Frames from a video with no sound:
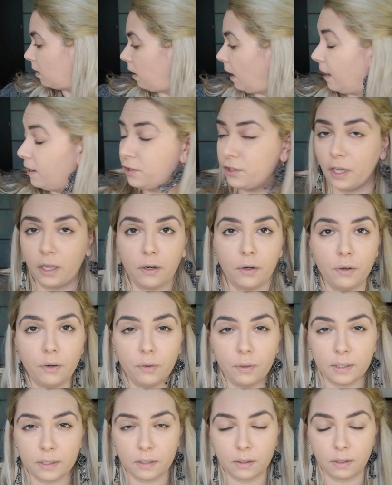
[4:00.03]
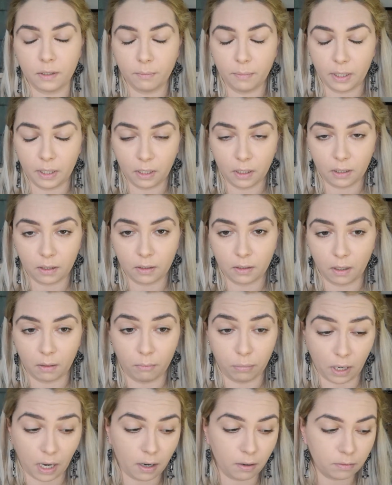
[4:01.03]
eyeshadow. It's gonna be a
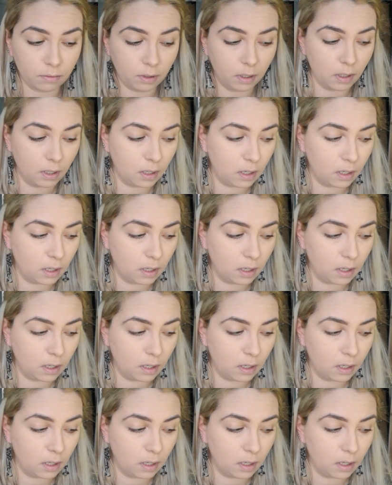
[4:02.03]
brown,